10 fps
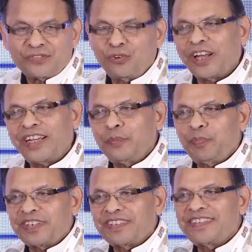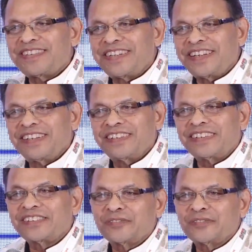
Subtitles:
for any person sitting here